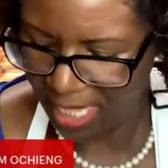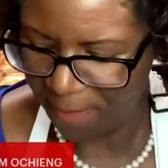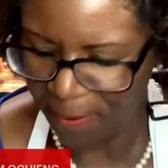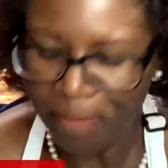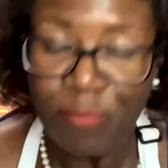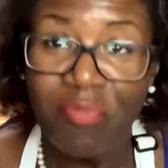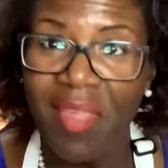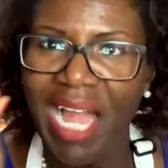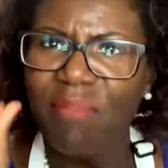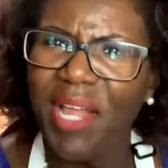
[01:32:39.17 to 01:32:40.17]
Yummy.
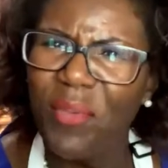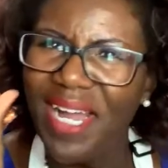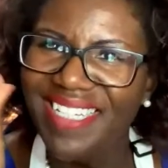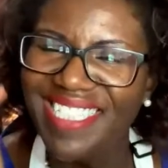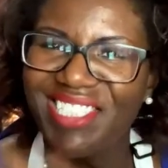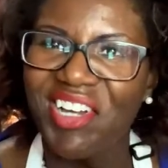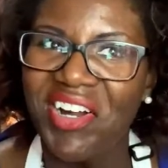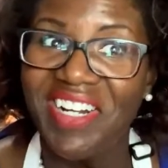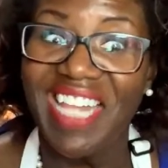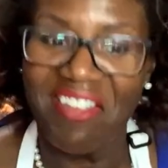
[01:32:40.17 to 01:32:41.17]
I'm like, why is it
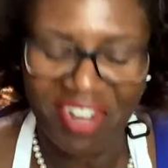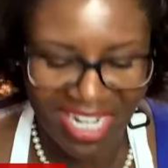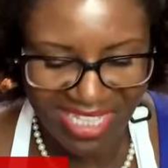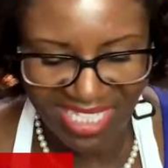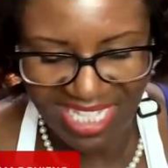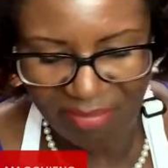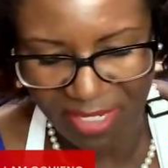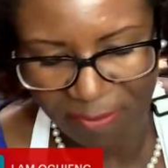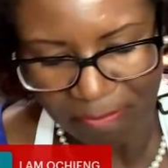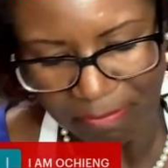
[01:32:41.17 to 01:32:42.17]
tart? I forgot the
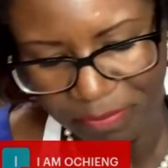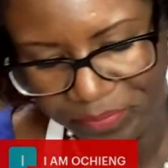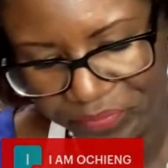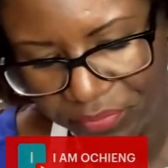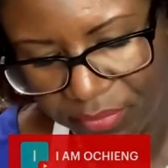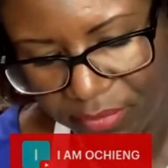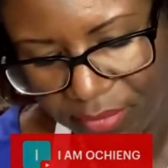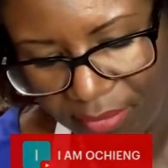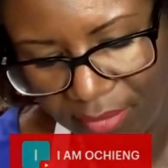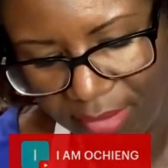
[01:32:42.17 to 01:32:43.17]
lemon.
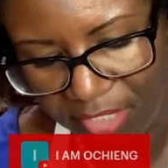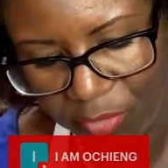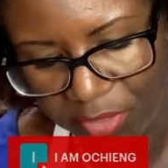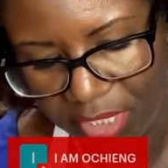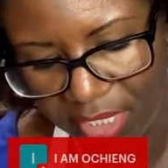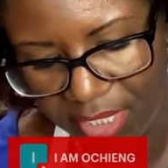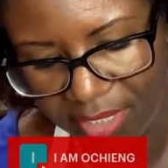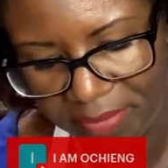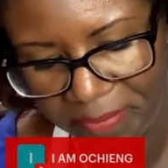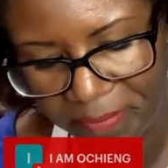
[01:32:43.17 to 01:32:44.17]
It's really
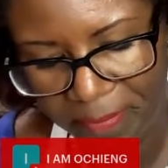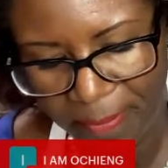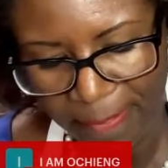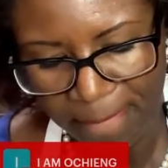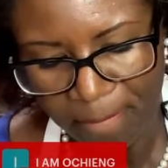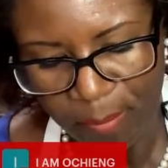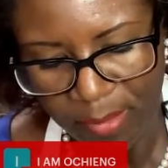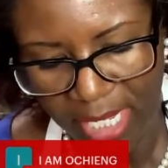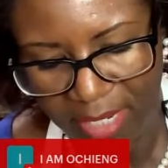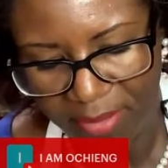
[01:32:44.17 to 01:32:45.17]
good.
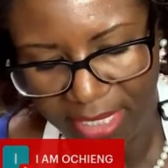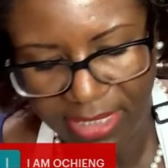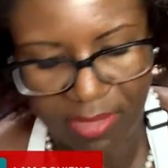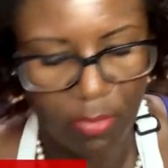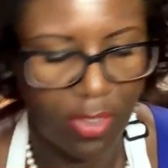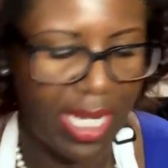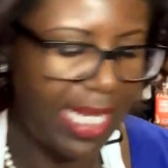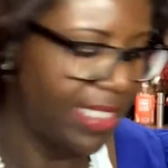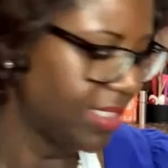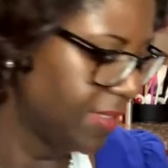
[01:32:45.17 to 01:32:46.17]
And I'm gonna get some more
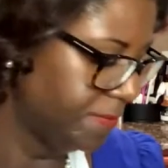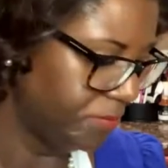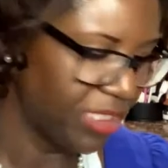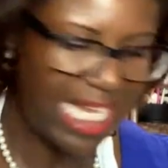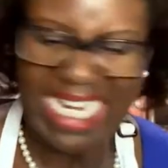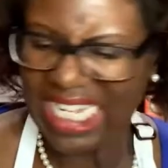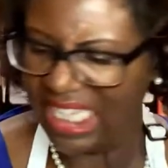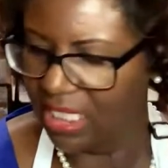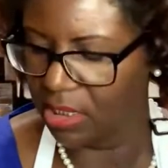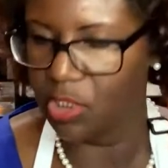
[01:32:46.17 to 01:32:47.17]
ice, just adding a
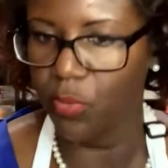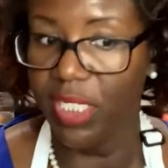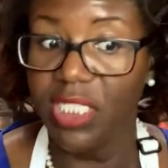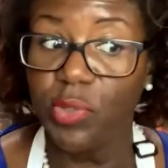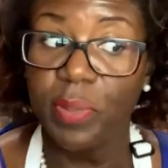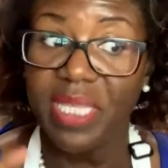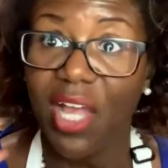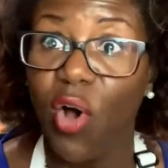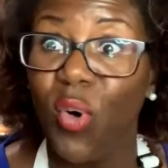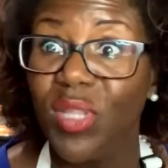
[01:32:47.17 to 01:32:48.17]
little sweet because we put
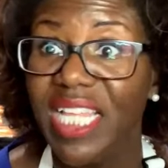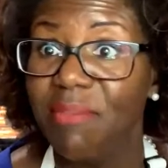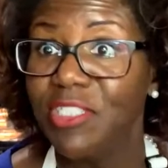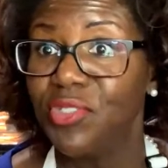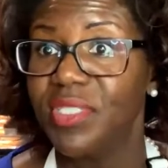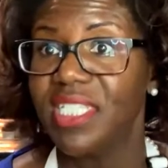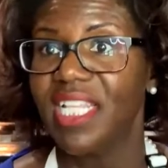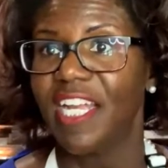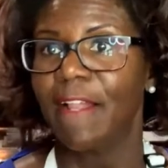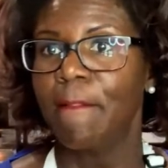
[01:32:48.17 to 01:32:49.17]
that whole lemon juice
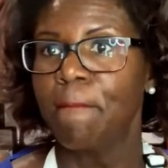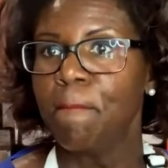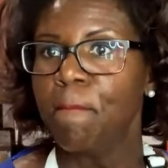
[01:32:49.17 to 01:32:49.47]
in there.